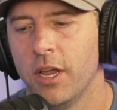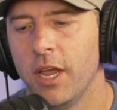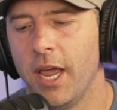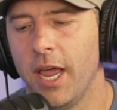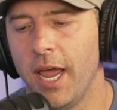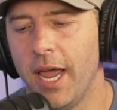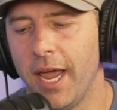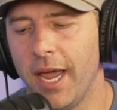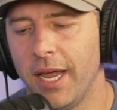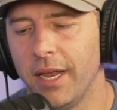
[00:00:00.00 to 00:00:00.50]

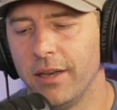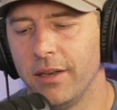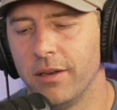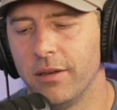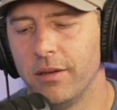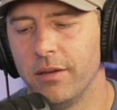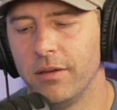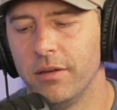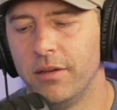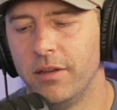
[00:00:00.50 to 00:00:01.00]
at
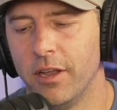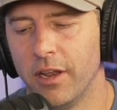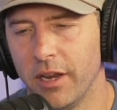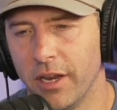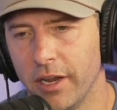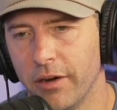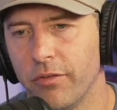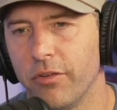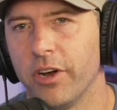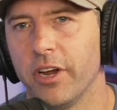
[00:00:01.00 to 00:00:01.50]

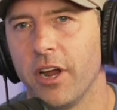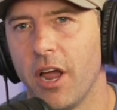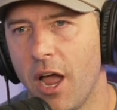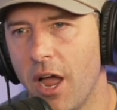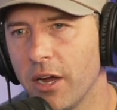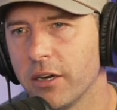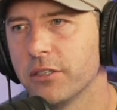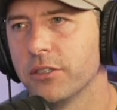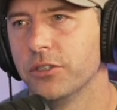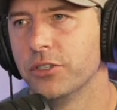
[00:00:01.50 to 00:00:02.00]
delivering
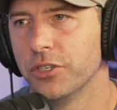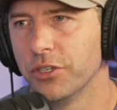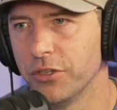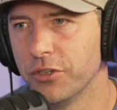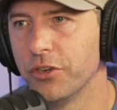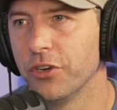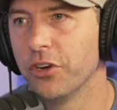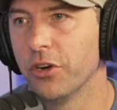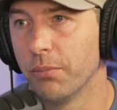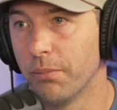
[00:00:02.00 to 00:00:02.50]
oxygen
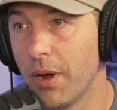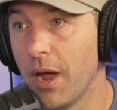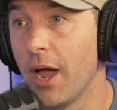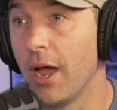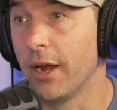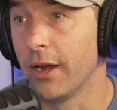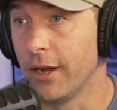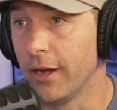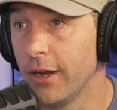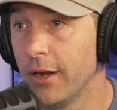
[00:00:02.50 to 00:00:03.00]
to your
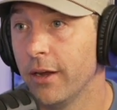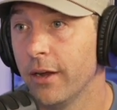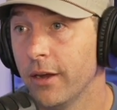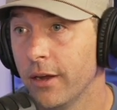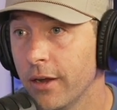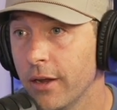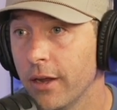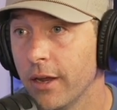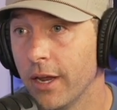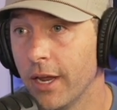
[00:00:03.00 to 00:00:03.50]
body
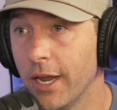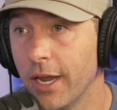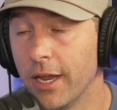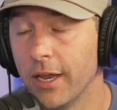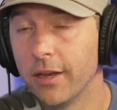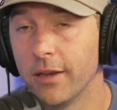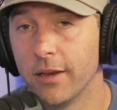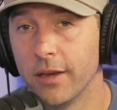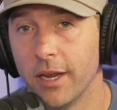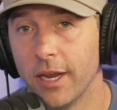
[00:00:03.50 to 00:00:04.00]

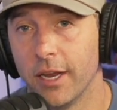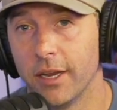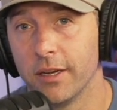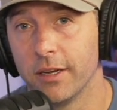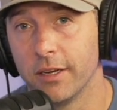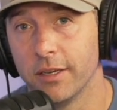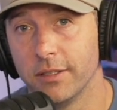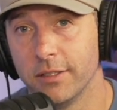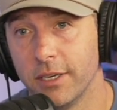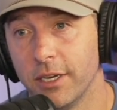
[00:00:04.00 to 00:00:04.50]
and
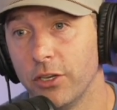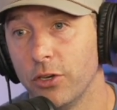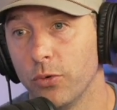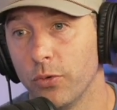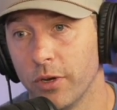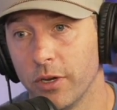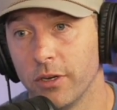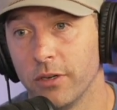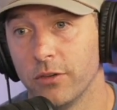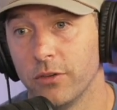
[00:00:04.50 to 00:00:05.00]

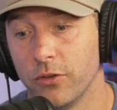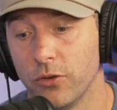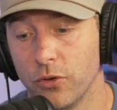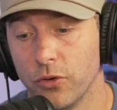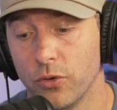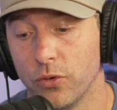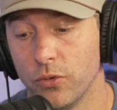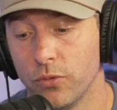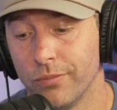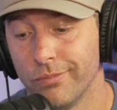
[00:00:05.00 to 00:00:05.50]
continuing
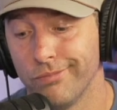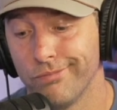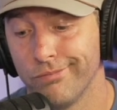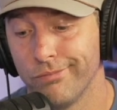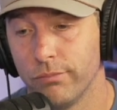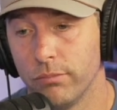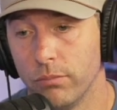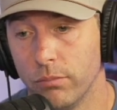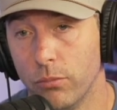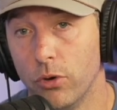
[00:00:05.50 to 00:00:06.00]
to
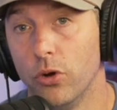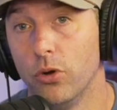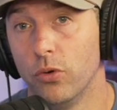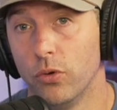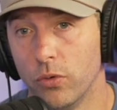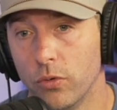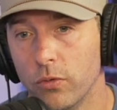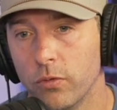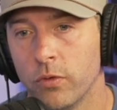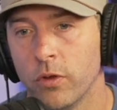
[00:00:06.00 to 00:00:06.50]

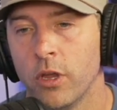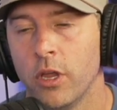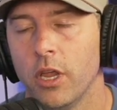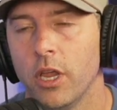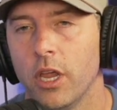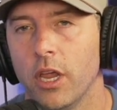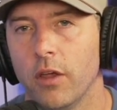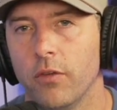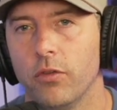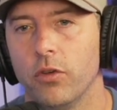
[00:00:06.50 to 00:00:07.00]
move
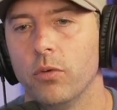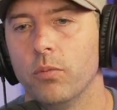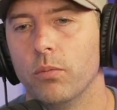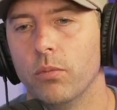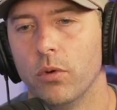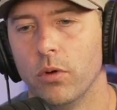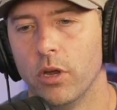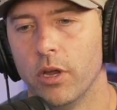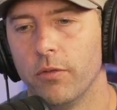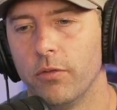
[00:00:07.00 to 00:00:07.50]
if you
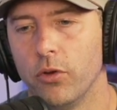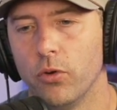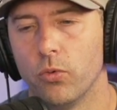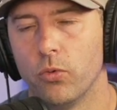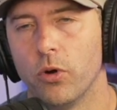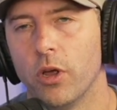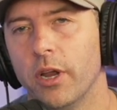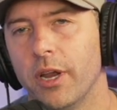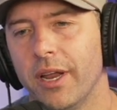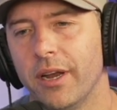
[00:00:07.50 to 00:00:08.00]

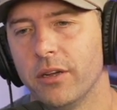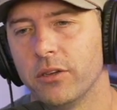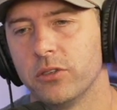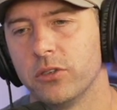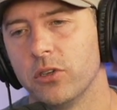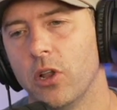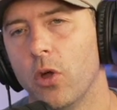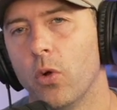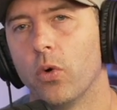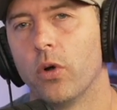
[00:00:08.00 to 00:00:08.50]
run at a
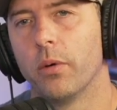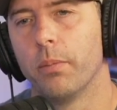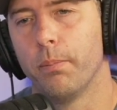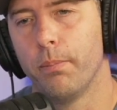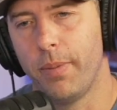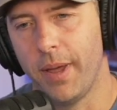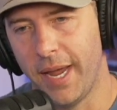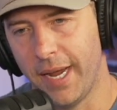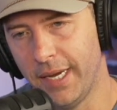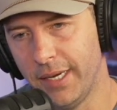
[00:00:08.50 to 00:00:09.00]
slower
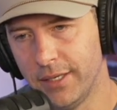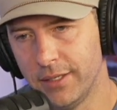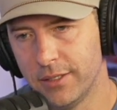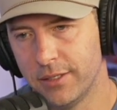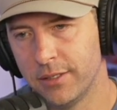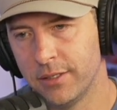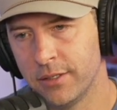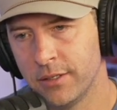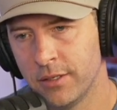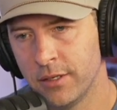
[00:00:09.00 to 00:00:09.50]

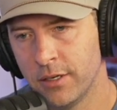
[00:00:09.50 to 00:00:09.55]
pace.